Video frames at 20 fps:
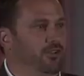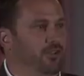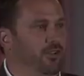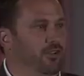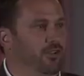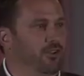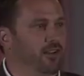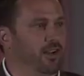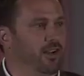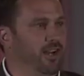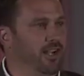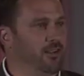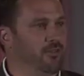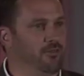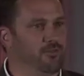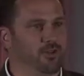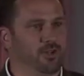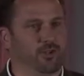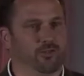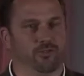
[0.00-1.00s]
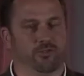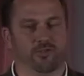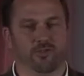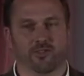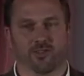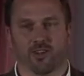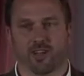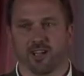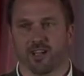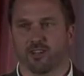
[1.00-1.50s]
your iPhones,
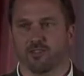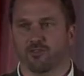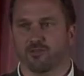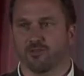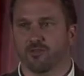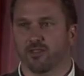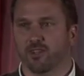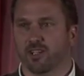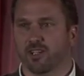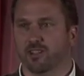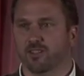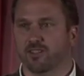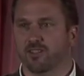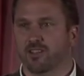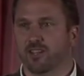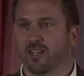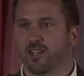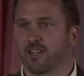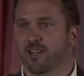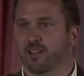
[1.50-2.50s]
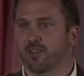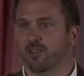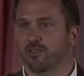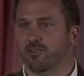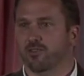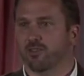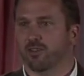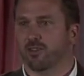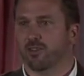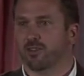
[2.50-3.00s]
your Androids,
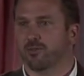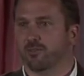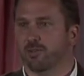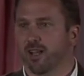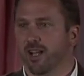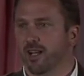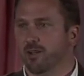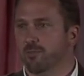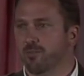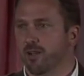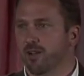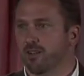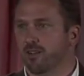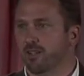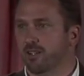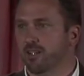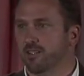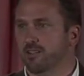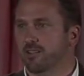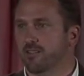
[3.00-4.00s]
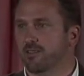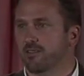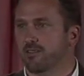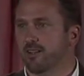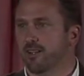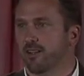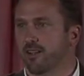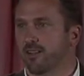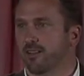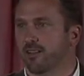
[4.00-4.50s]
your Blackberries,
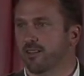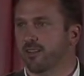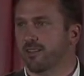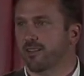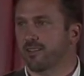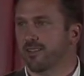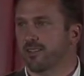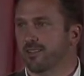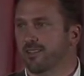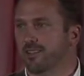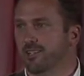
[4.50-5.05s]
uh, the